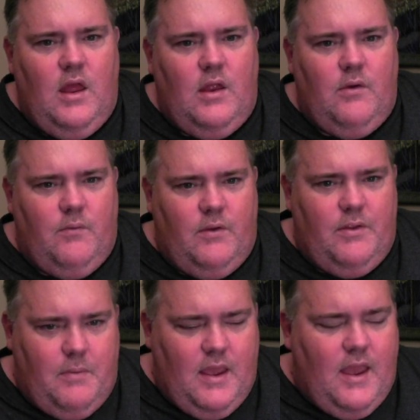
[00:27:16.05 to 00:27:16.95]
And when
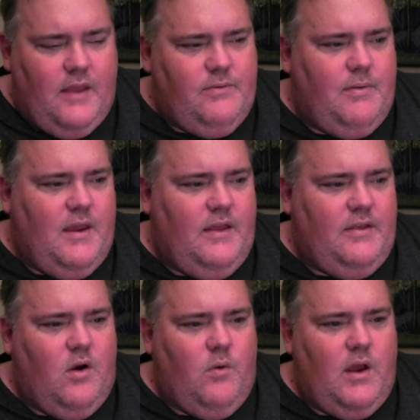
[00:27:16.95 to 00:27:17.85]
the aches and pains
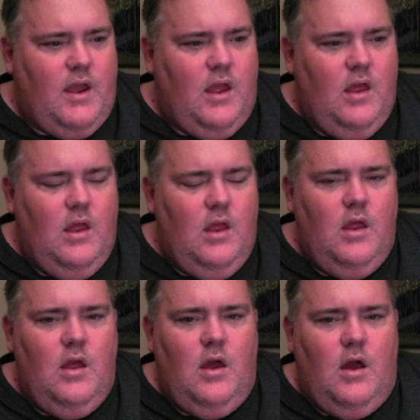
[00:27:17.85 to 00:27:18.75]
go away,
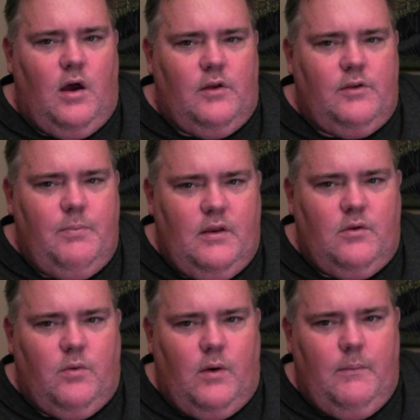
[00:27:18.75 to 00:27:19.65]
I'll spend
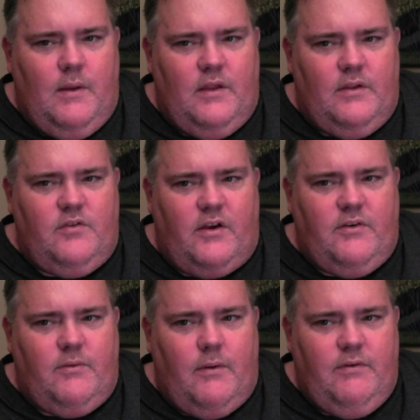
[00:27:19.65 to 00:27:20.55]
20 minutes
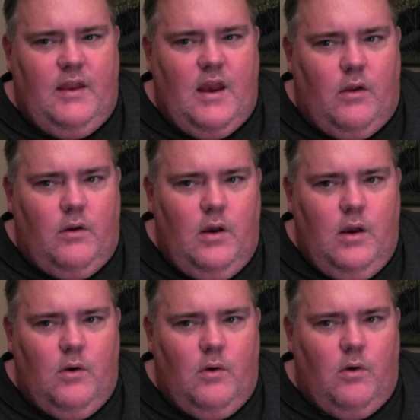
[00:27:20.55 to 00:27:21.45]
stretching my feet out
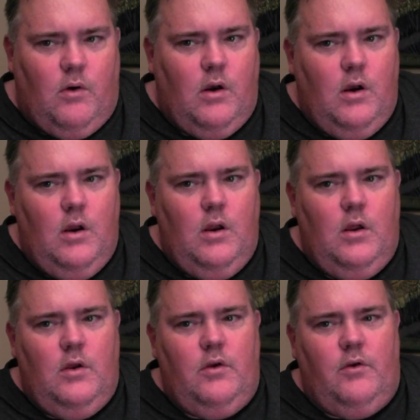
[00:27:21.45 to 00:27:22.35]
or
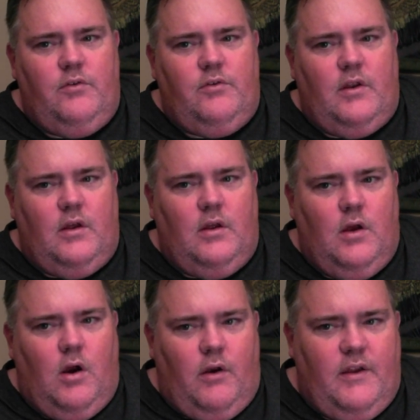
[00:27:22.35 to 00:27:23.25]
using a
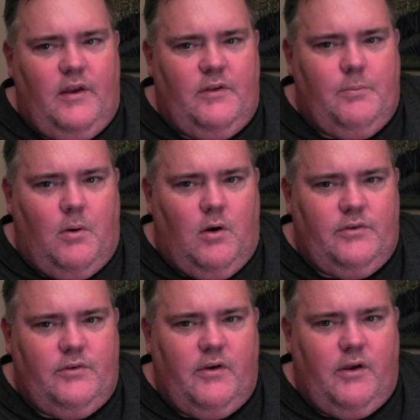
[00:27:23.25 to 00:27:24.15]
hard tennis ball as
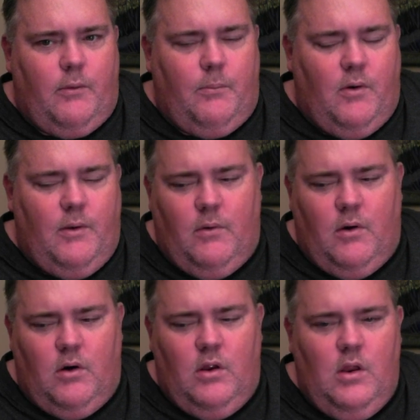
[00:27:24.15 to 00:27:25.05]
a trigger point
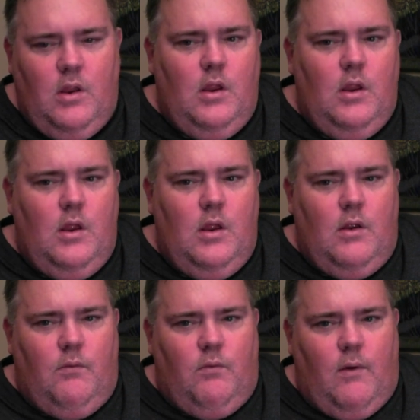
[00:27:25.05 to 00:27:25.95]
ball
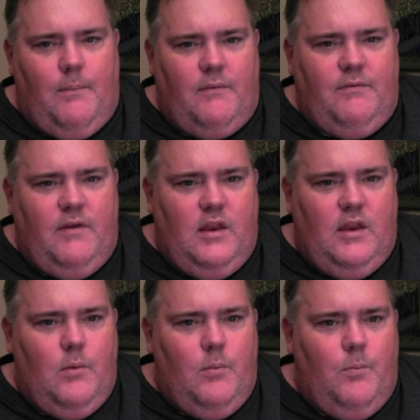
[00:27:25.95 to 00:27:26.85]
and rub my feet,
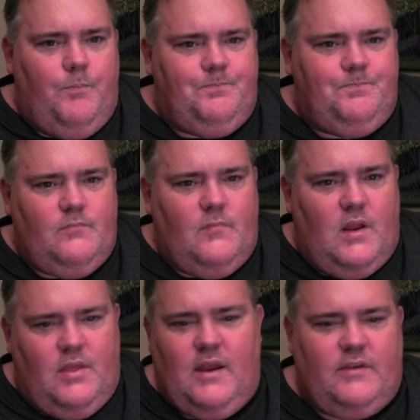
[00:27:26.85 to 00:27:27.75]

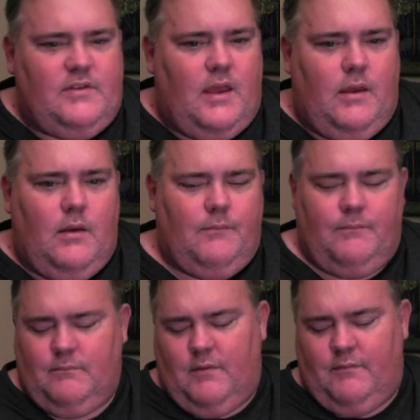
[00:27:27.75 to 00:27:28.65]
and the next day I'm
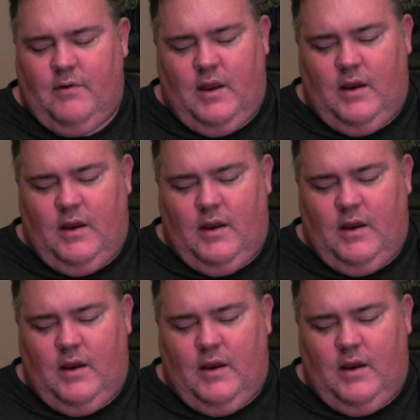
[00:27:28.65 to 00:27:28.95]
fine